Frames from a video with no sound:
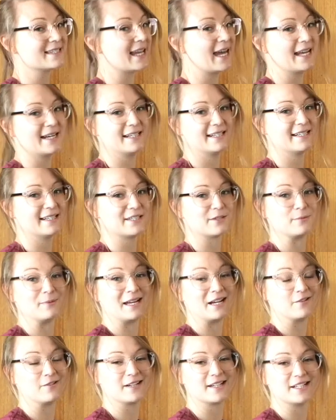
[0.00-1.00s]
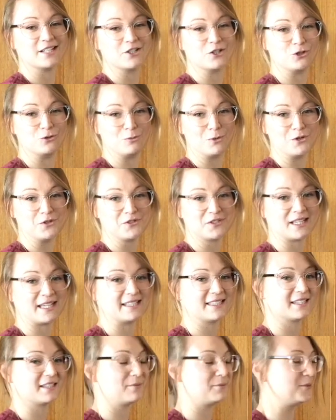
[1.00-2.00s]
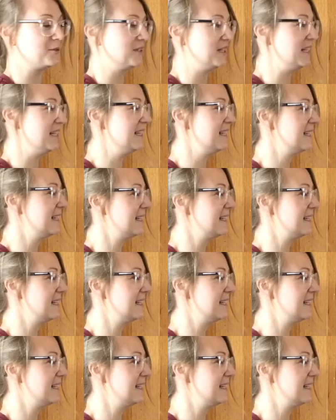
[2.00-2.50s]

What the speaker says: side, it doesn't matter. We're going to do both sides of the body.